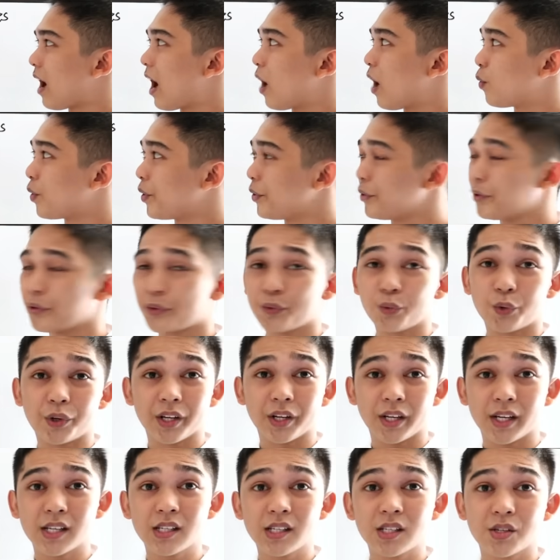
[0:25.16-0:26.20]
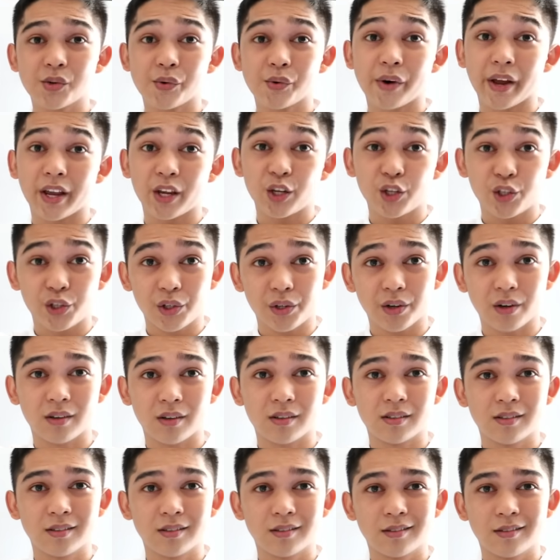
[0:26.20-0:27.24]
Our root word is ratio.
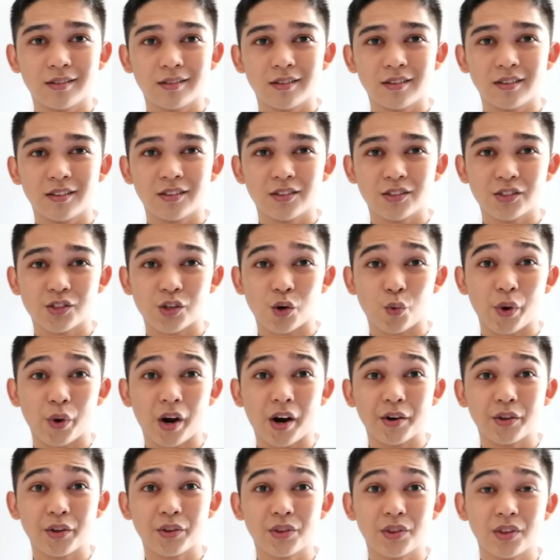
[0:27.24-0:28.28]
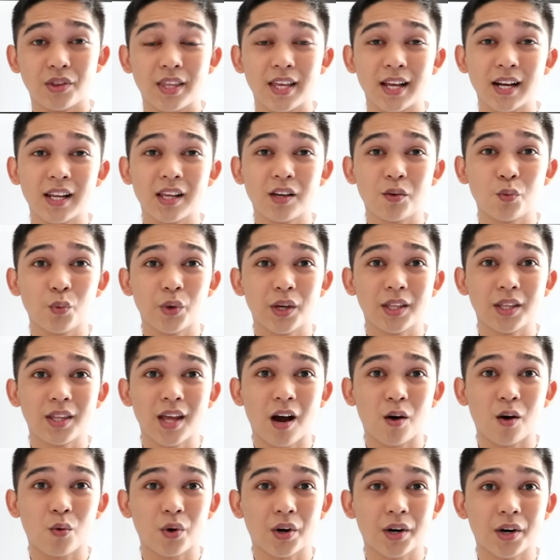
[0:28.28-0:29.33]
So we are dealing with
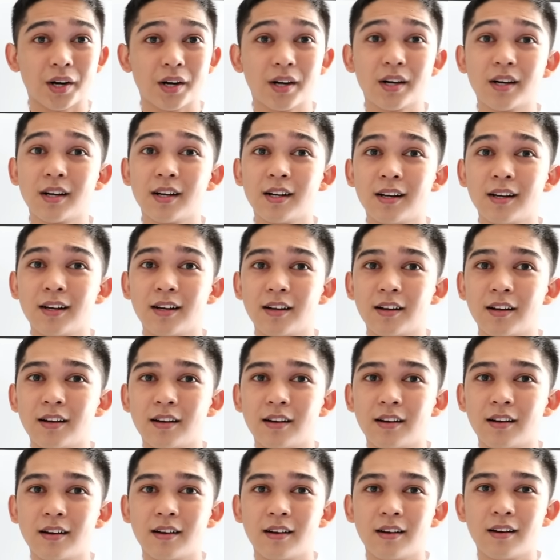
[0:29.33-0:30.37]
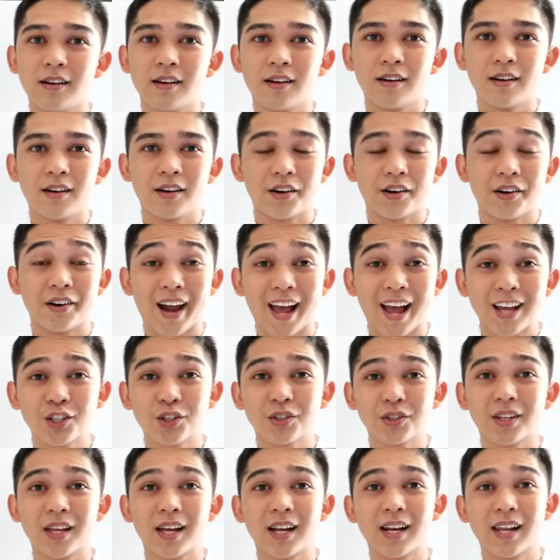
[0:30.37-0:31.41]
our
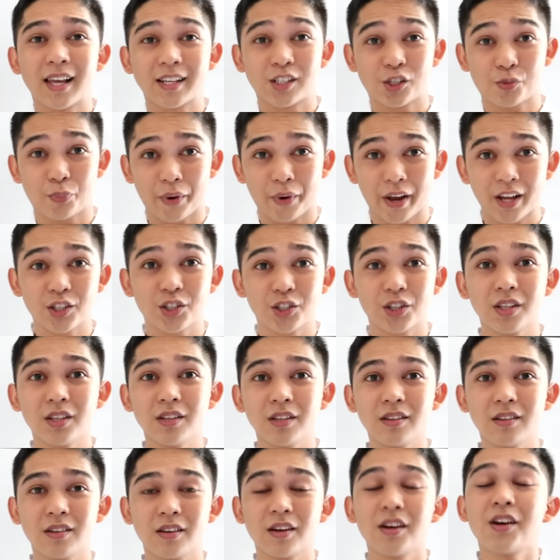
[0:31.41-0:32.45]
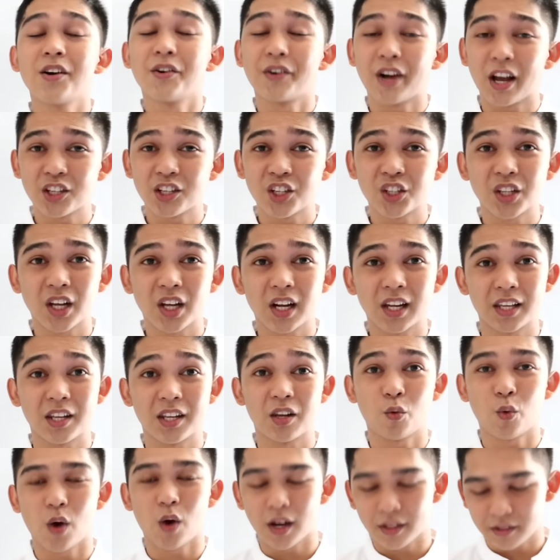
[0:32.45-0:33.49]
rational expression, rational
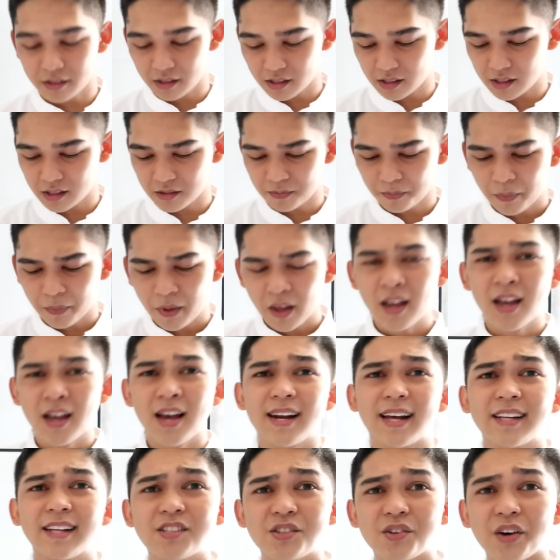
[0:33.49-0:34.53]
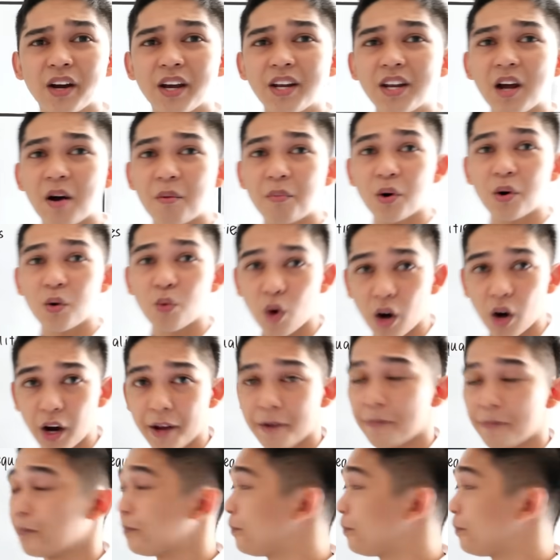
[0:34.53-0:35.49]
inequalities. Let's try number one.